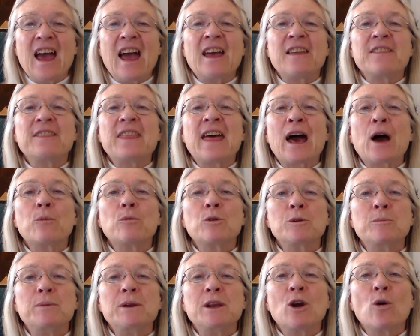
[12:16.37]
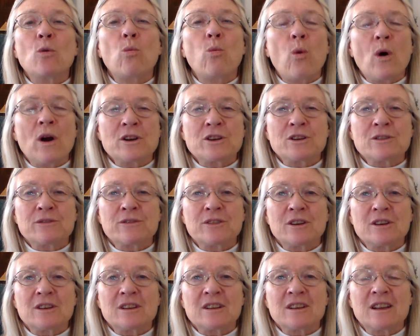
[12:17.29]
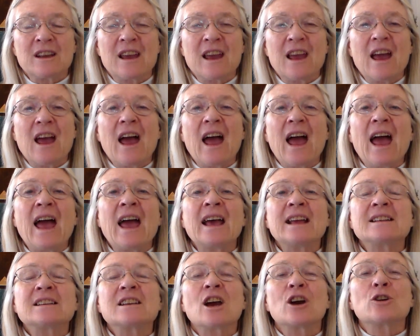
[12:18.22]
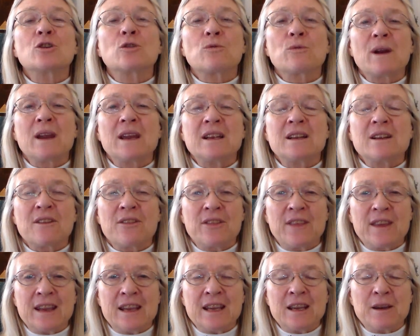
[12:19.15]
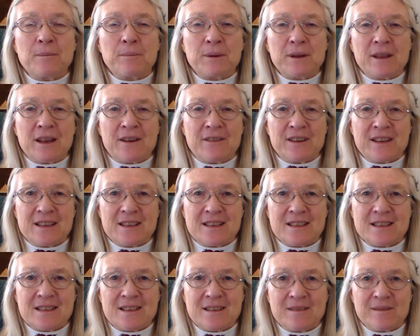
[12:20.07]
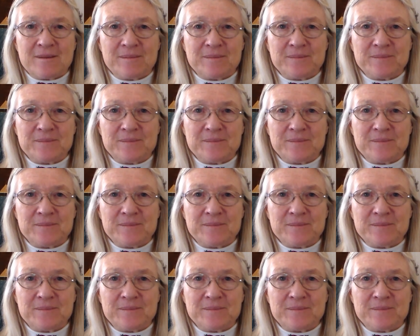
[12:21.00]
And that would be a wonderful and a great thing, beloveds.